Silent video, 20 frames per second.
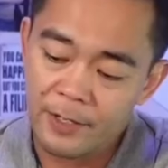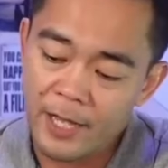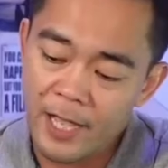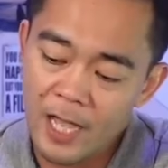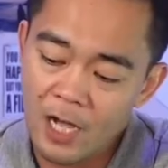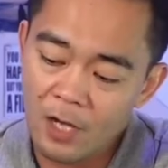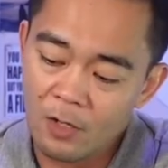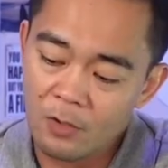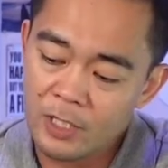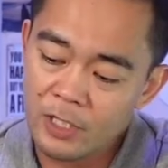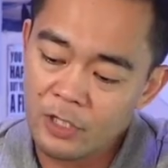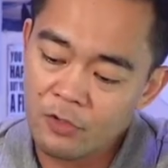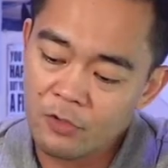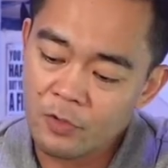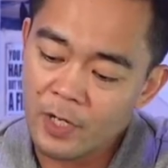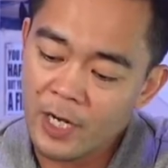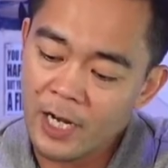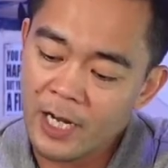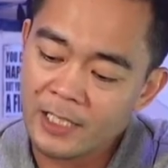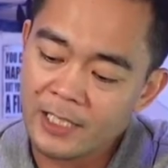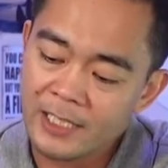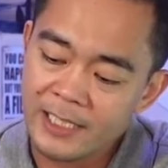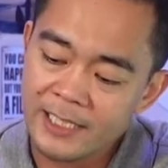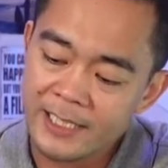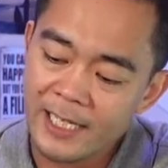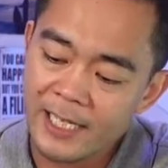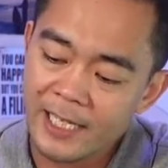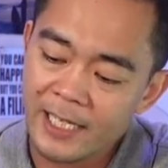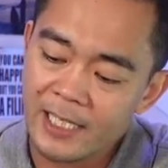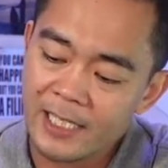now let's try the
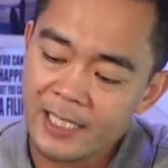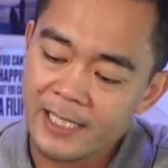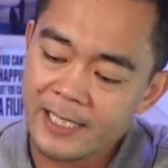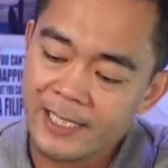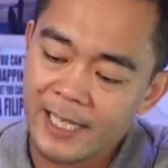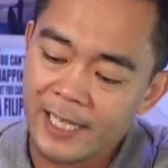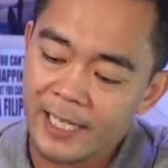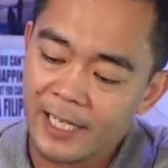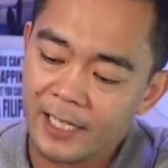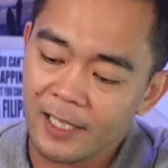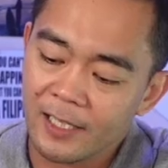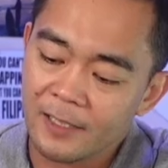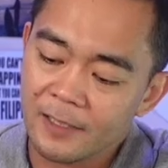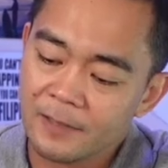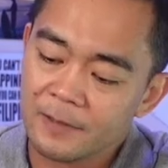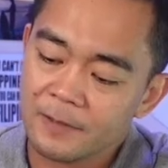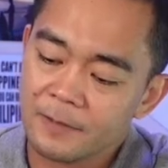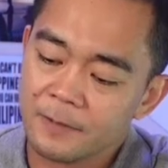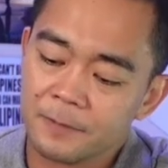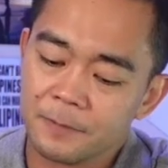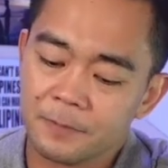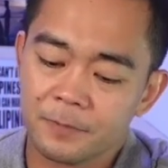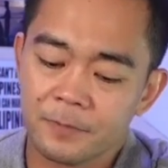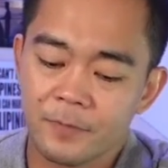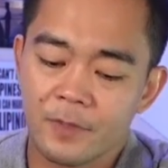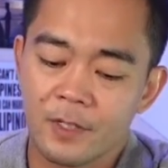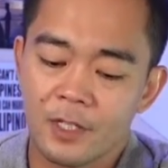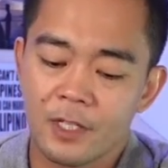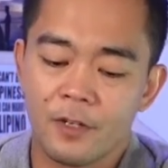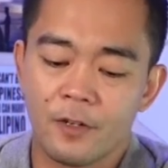second setting.
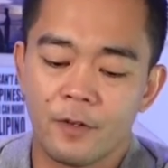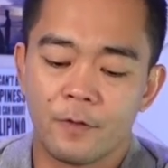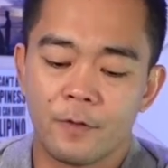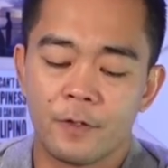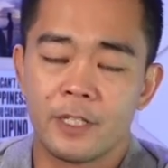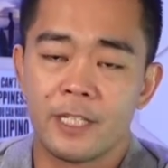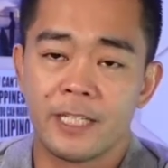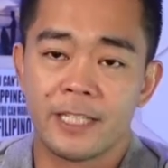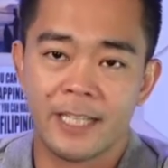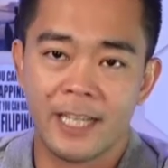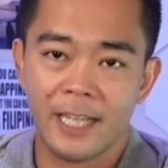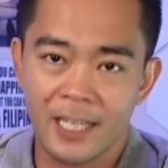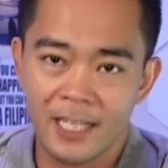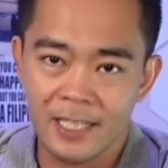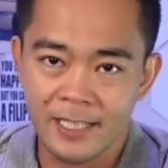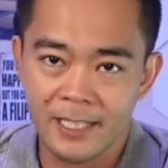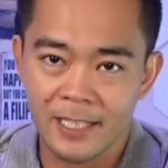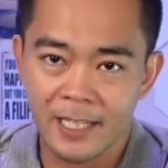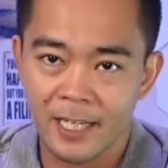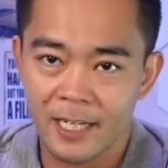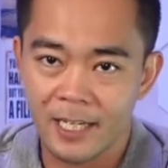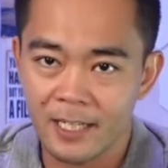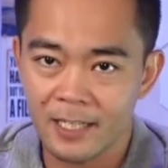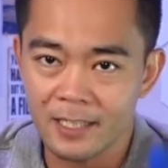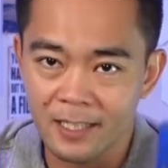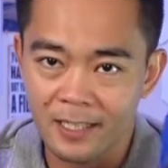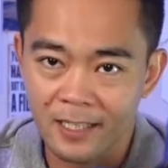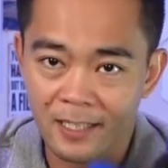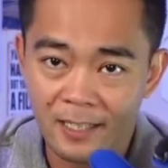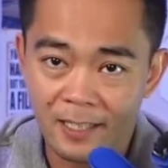For the second setting,
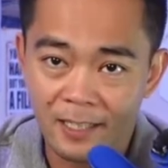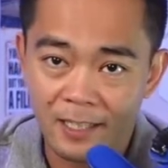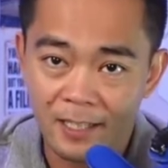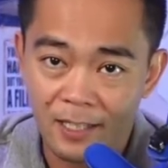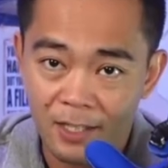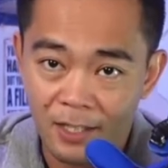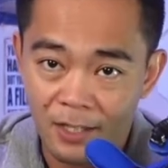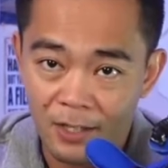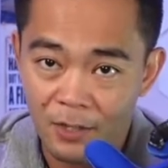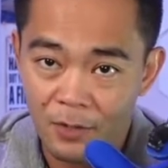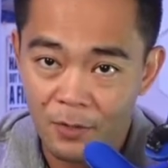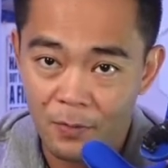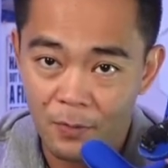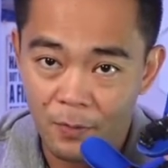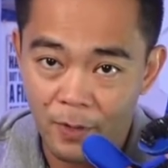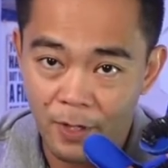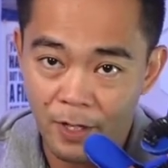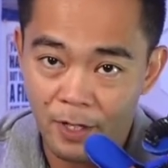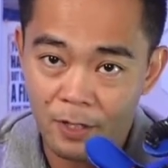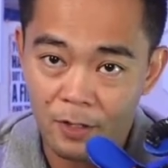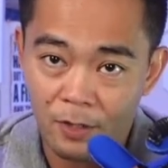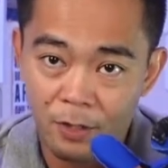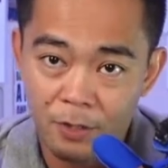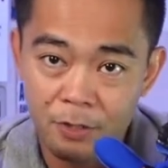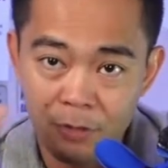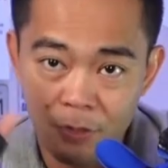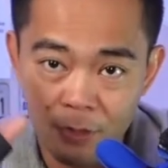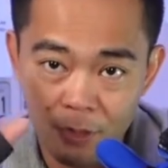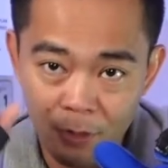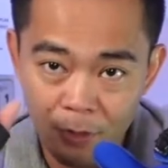we are
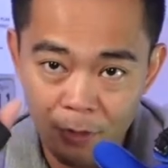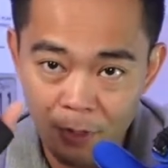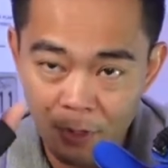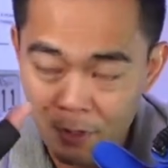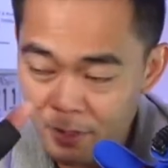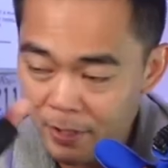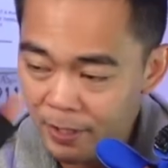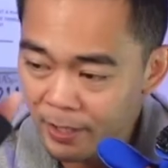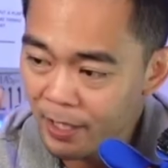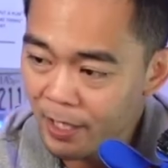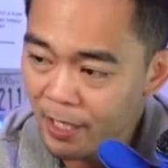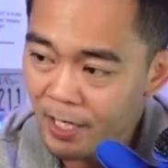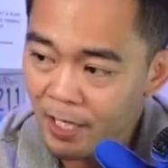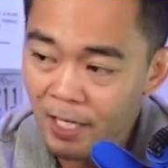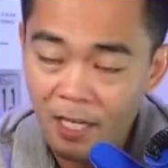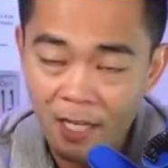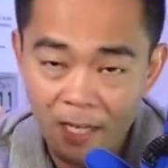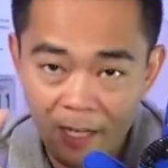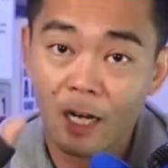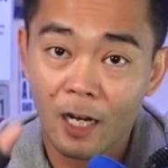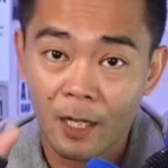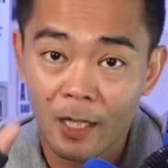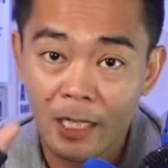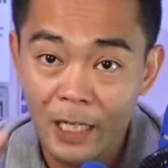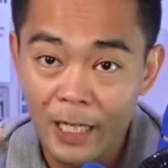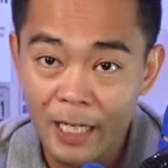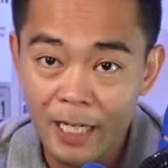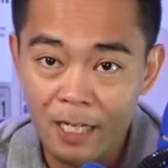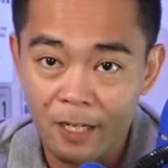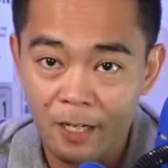going to use the
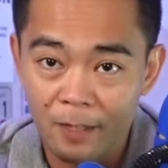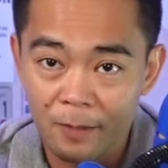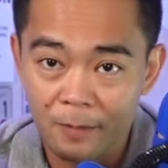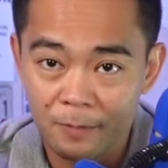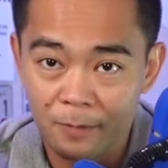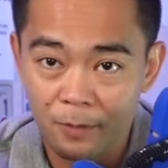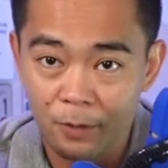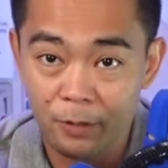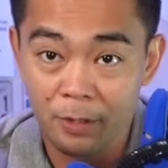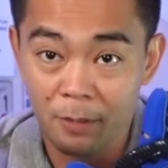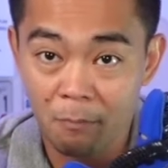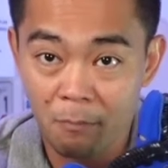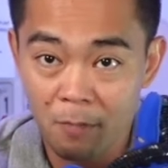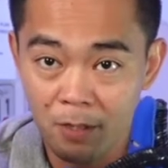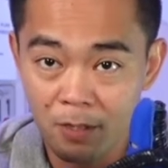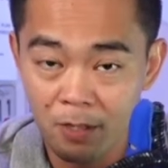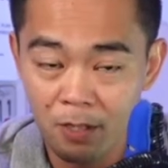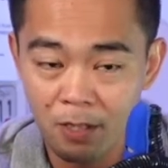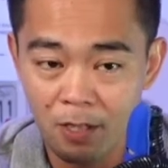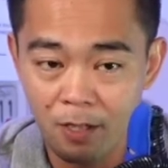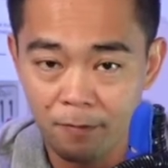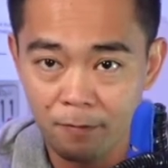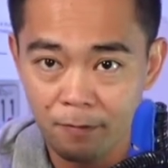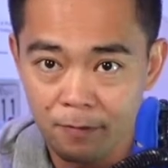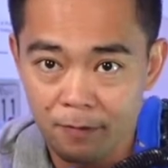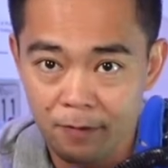clicker or the mirror glove.